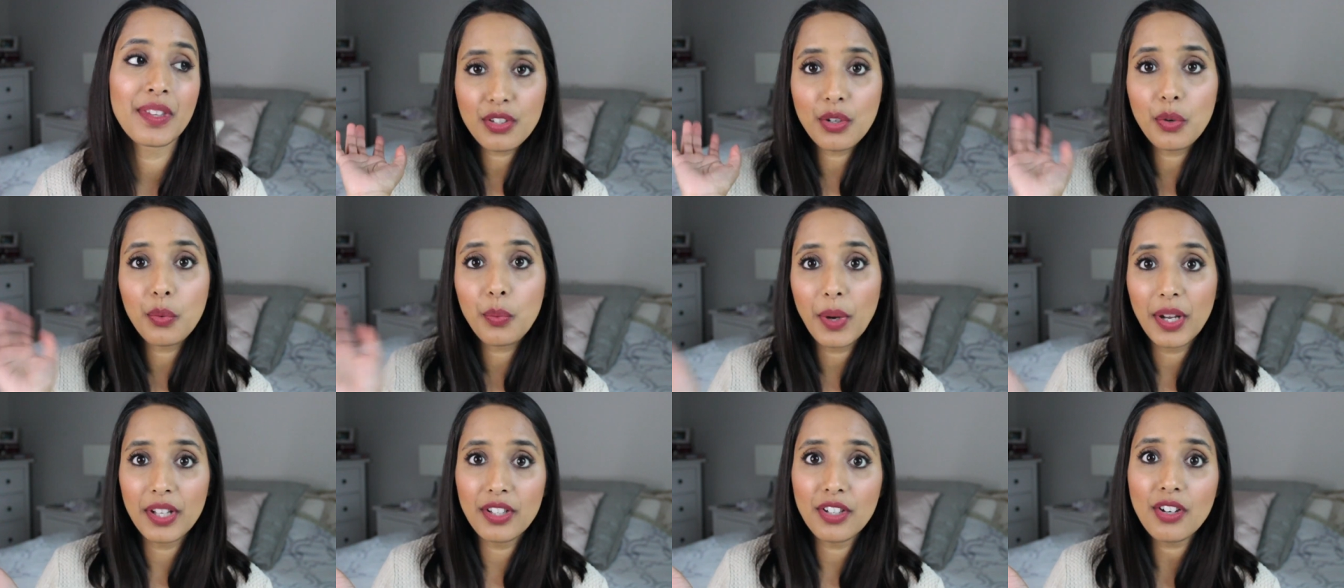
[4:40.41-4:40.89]

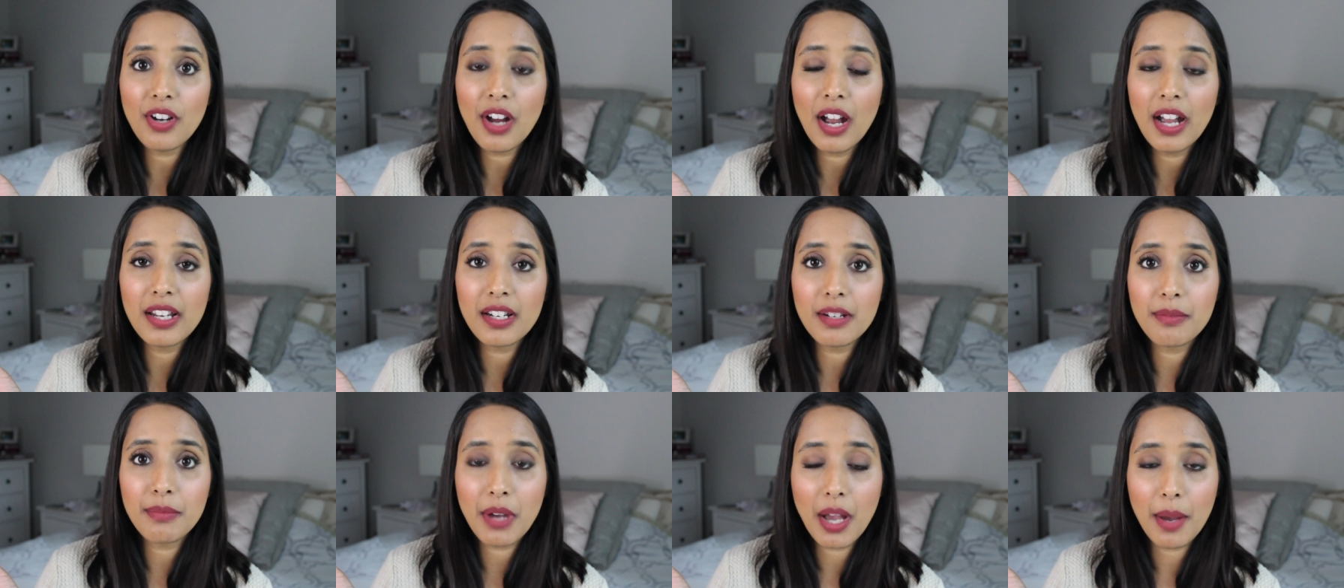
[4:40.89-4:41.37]
So when your
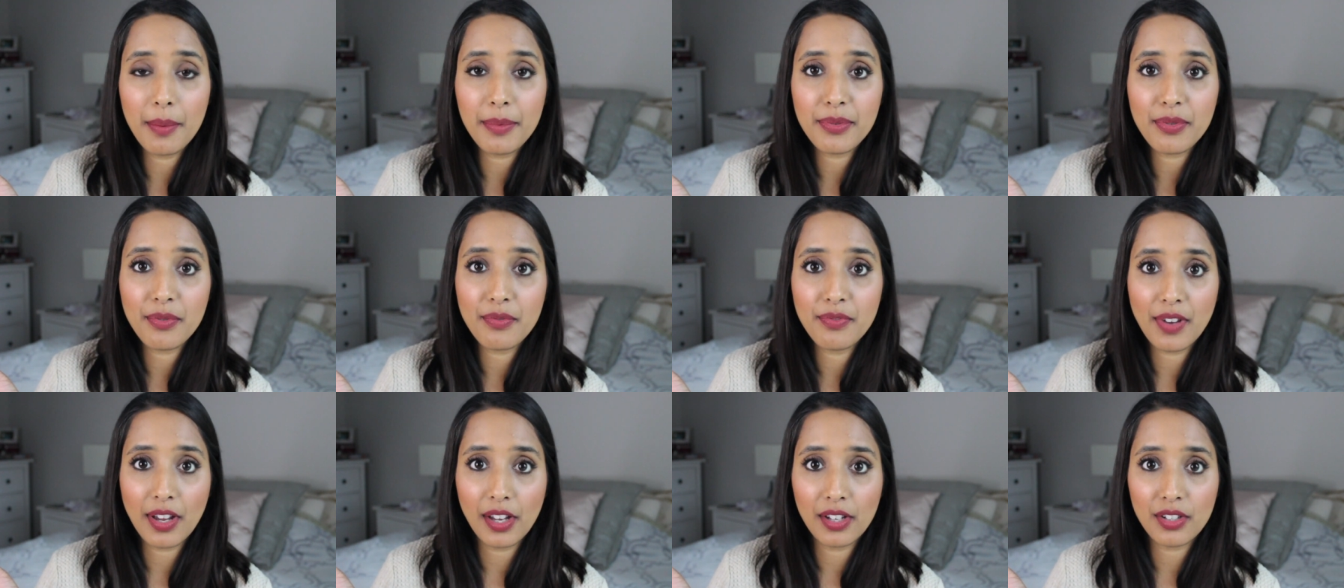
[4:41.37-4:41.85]
item comes
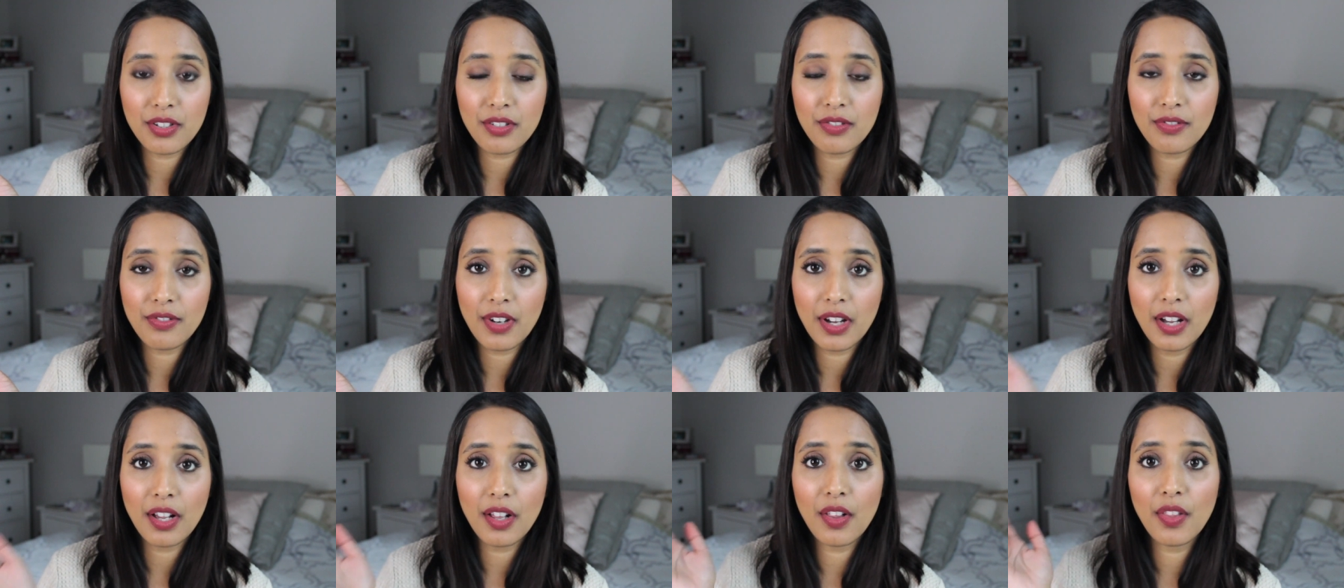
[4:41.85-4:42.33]
from
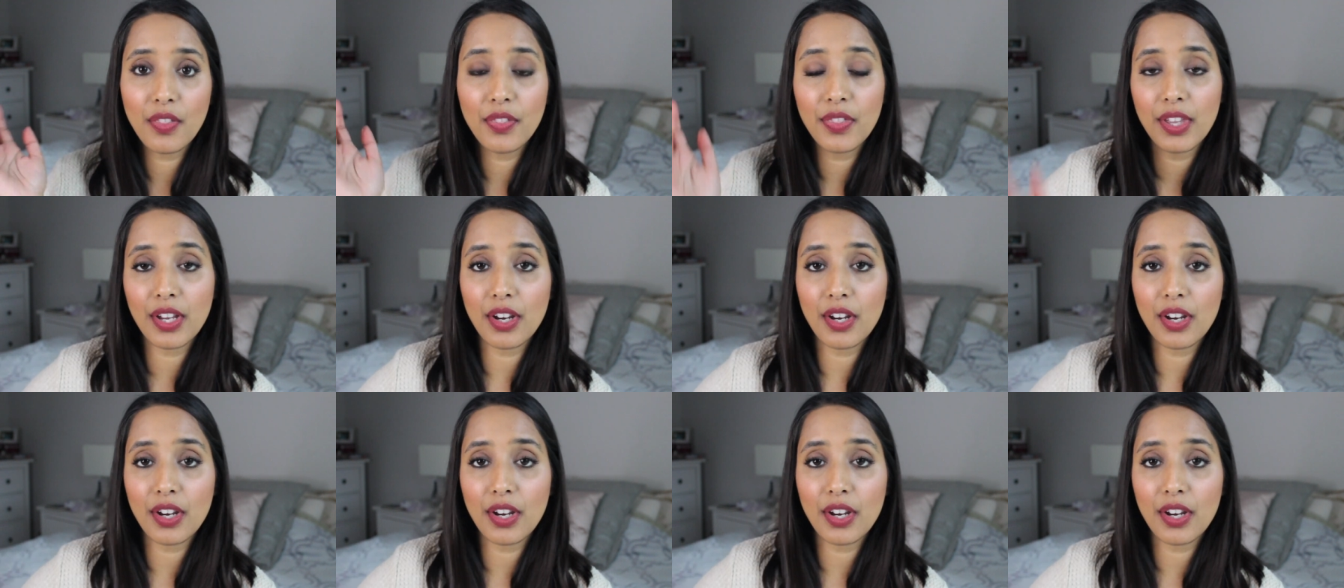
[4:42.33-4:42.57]
Fashionphile,